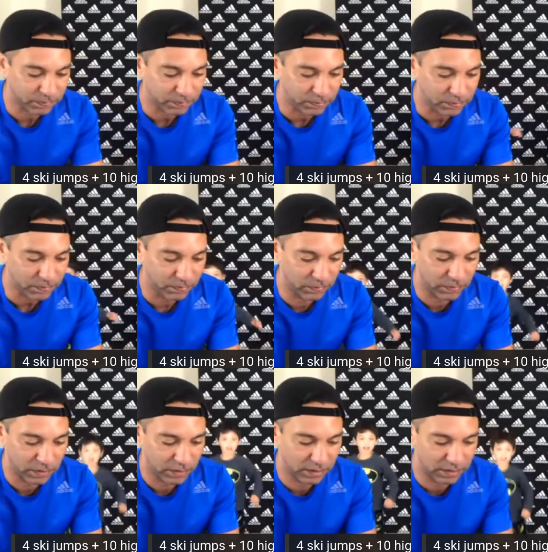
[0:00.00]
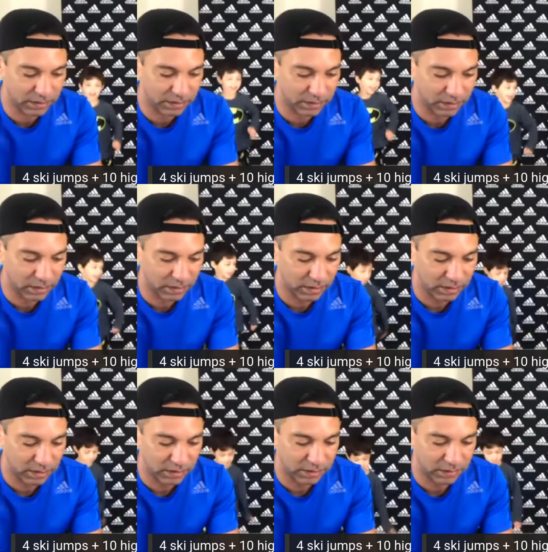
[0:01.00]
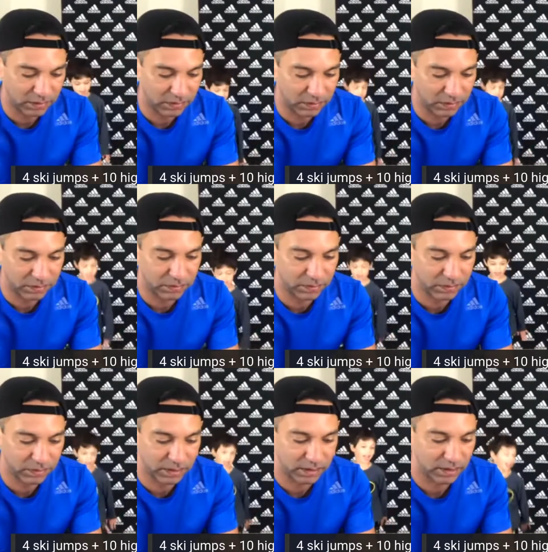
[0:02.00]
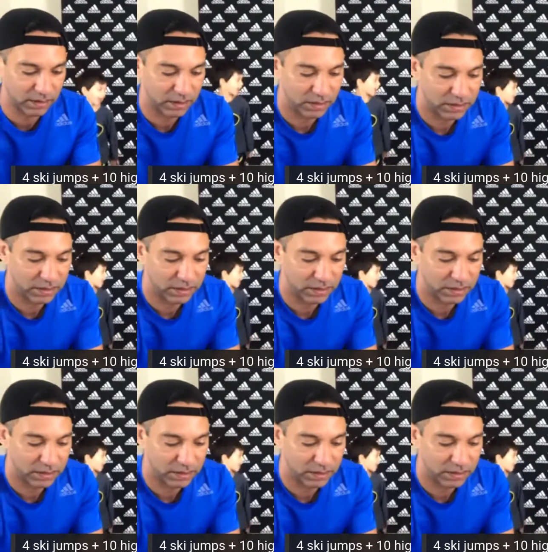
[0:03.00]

Nothing is said.